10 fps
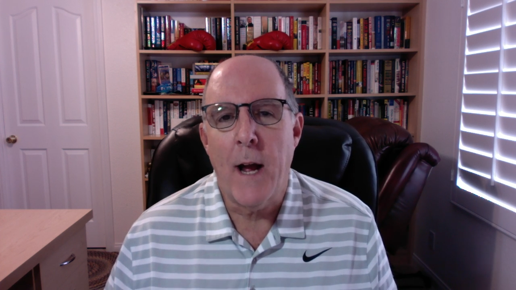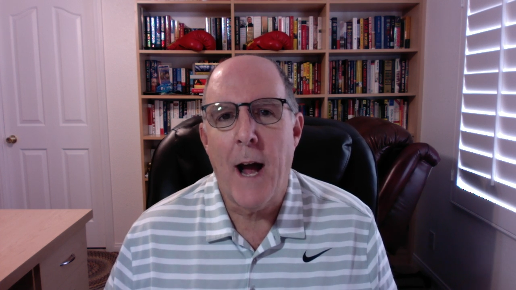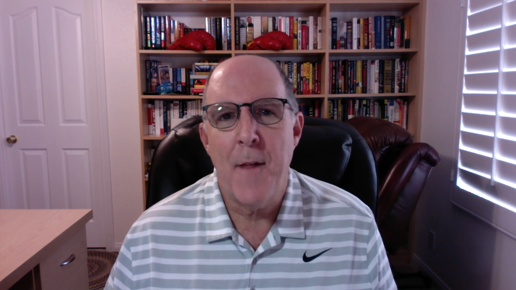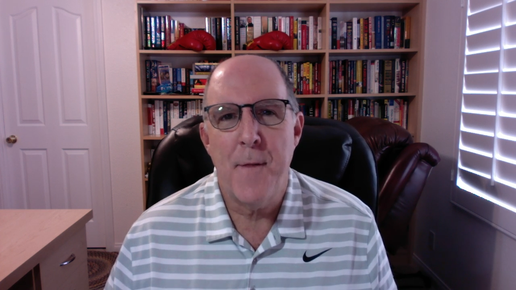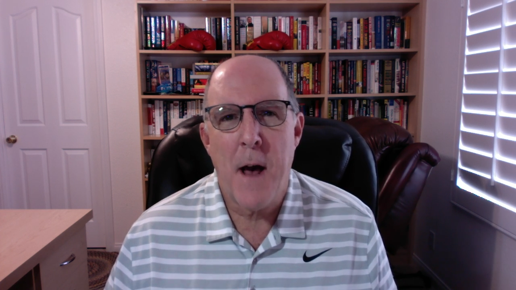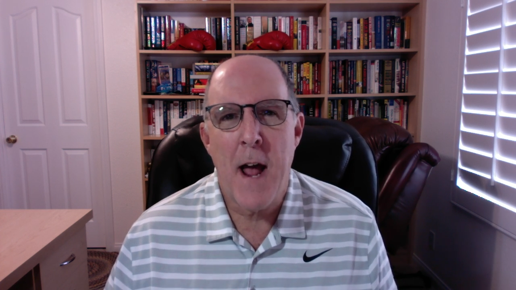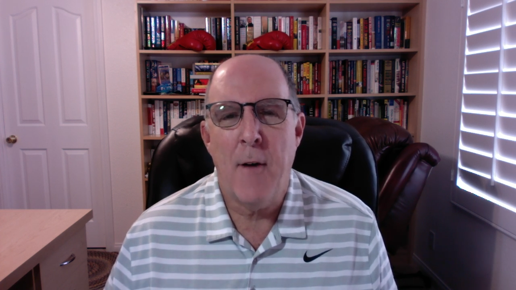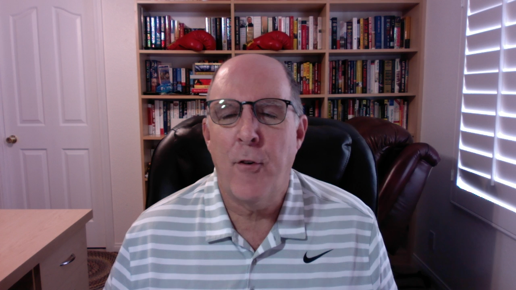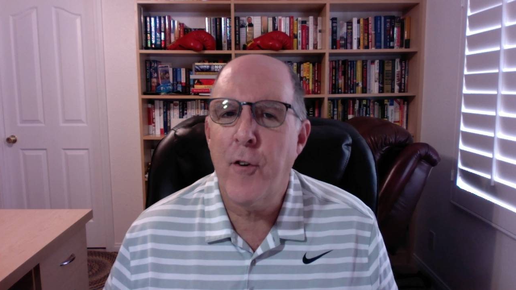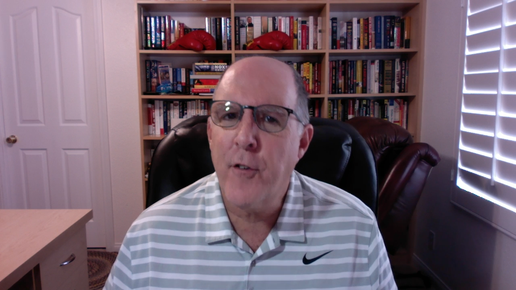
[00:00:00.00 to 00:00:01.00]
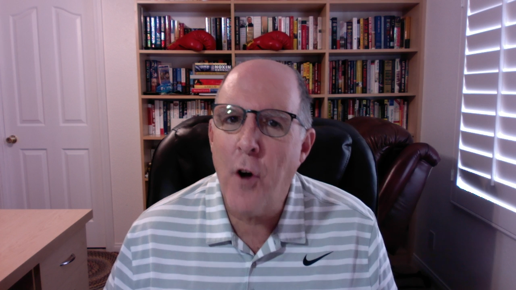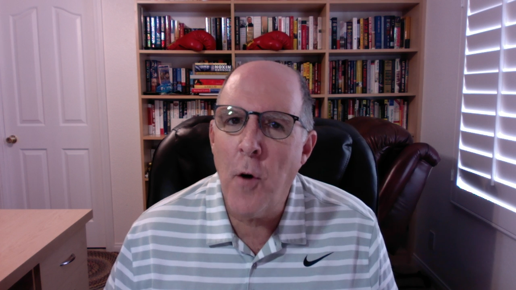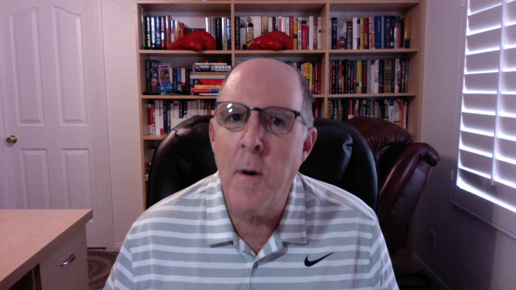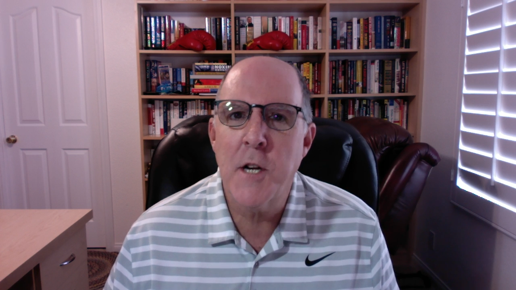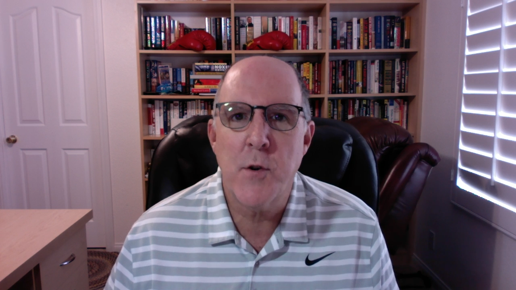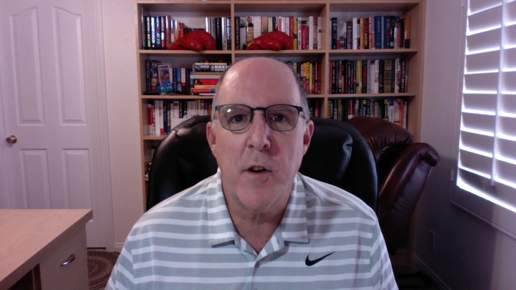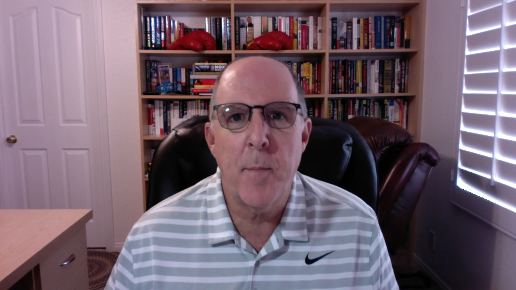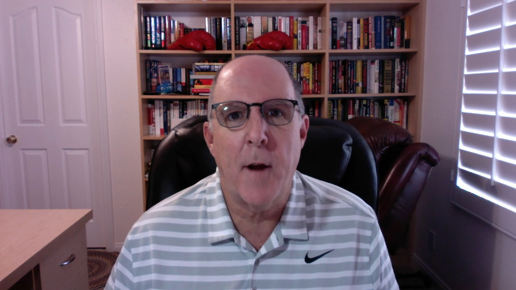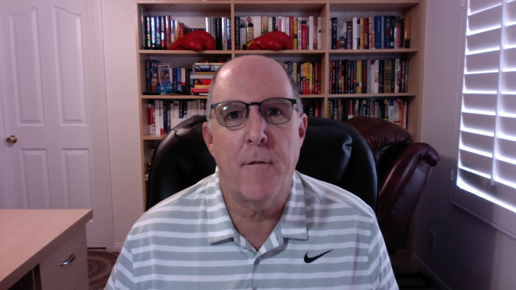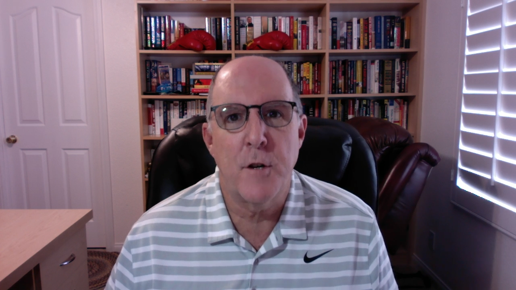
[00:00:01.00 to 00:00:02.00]
I have so much
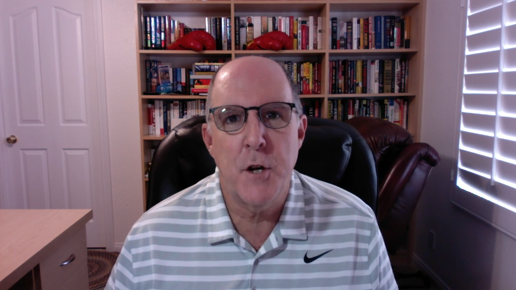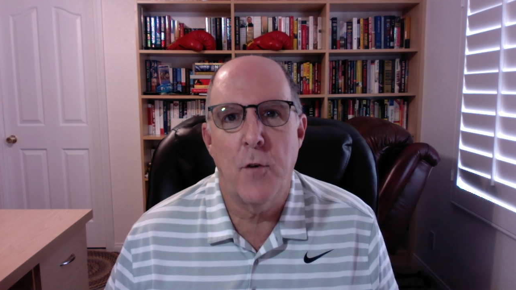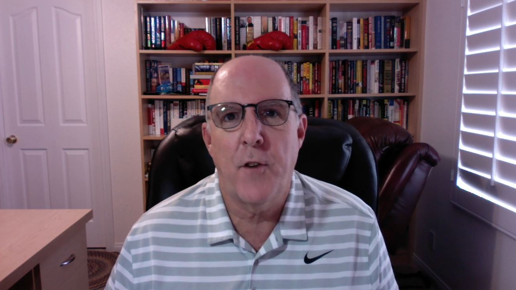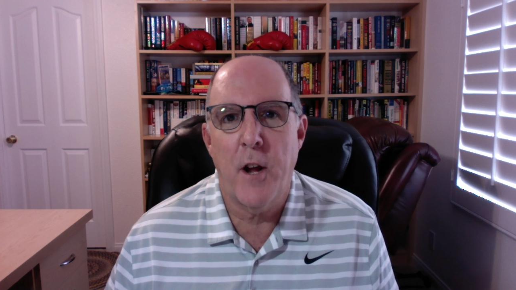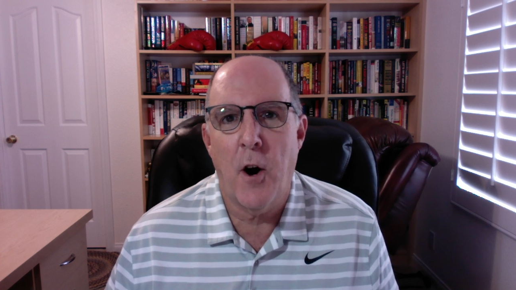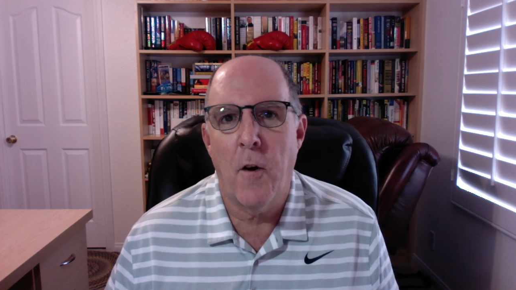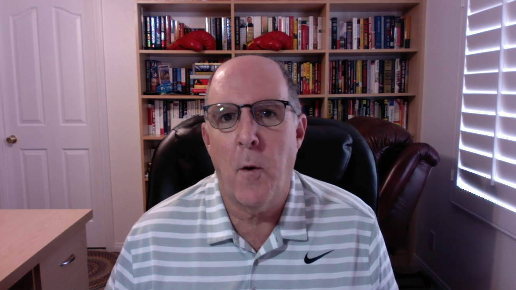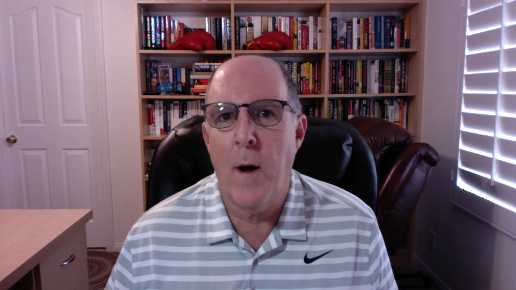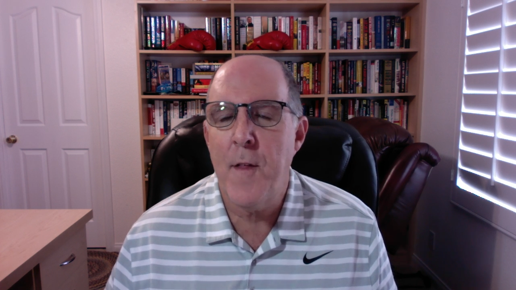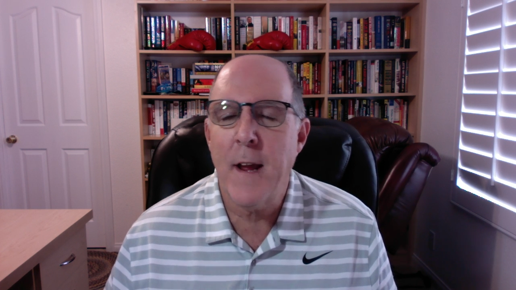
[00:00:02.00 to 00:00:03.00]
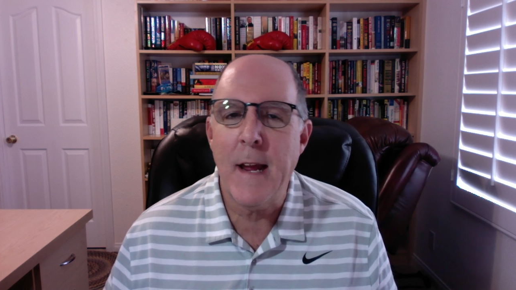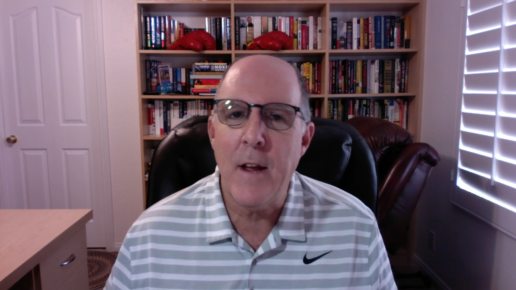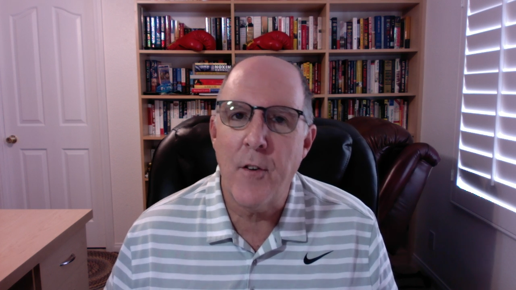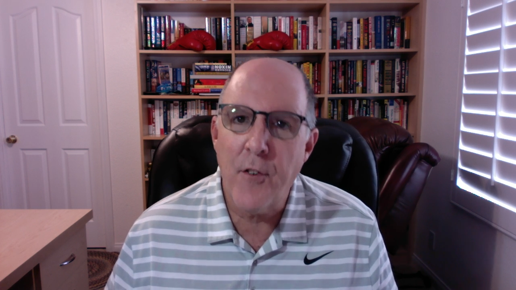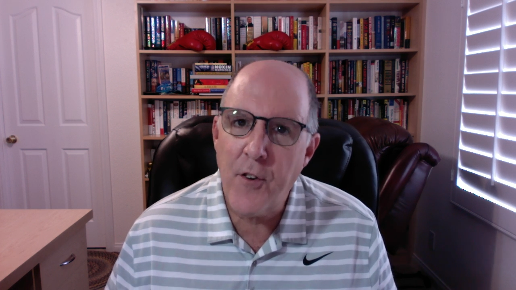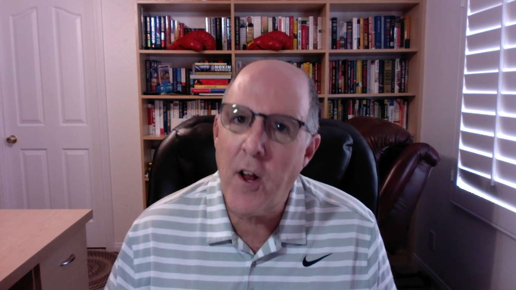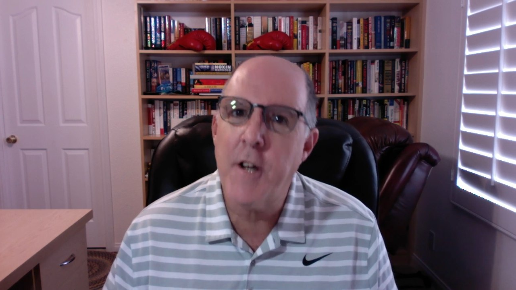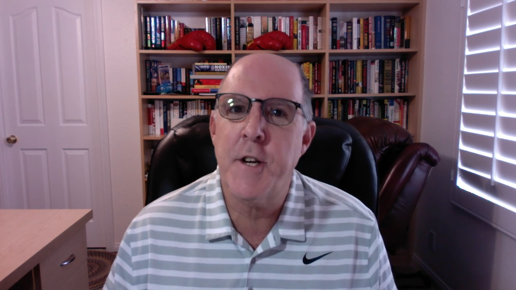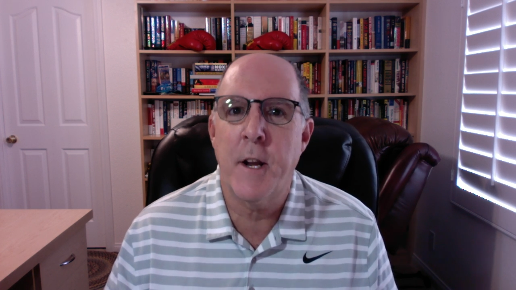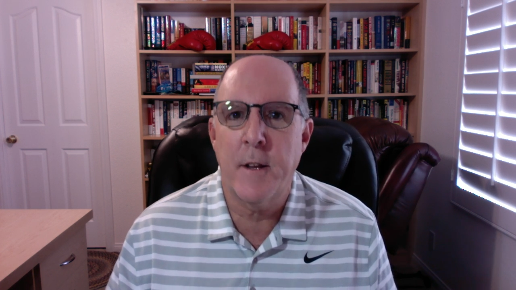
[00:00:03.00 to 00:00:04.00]
respect for Jose Aldo. I think he is
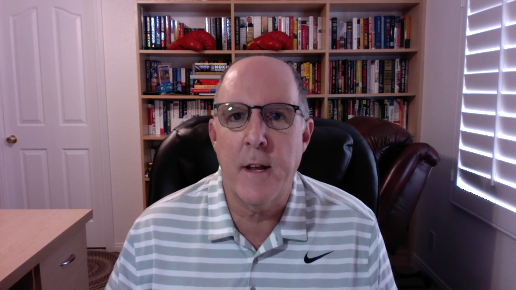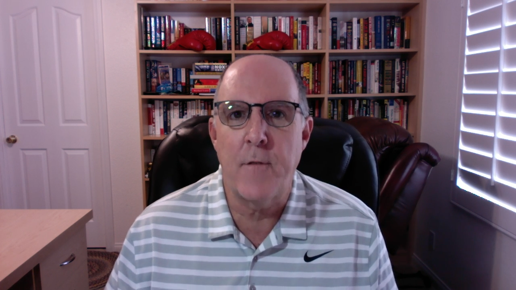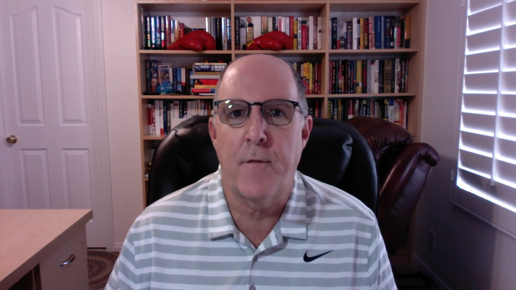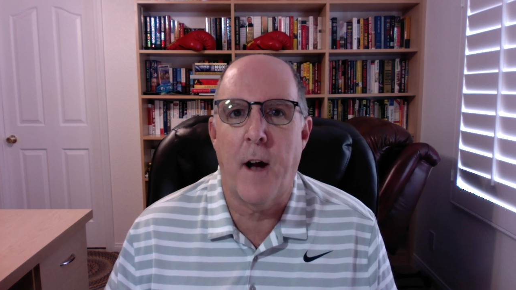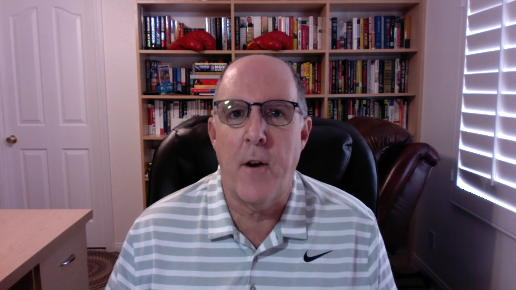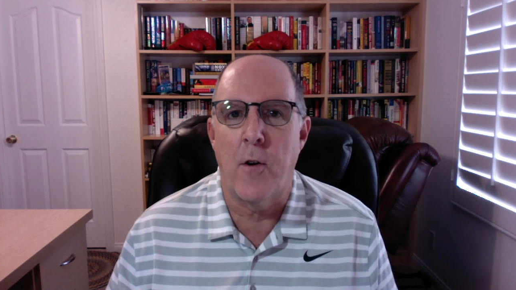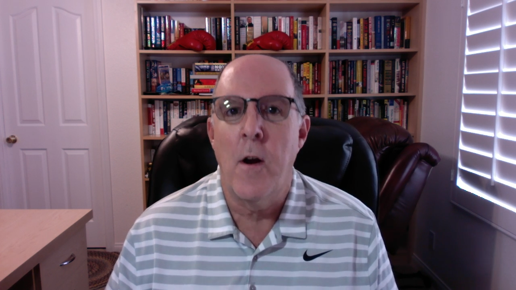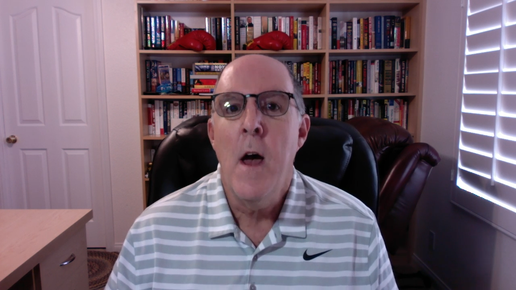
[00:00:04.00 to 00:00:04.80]
such an elite fighter,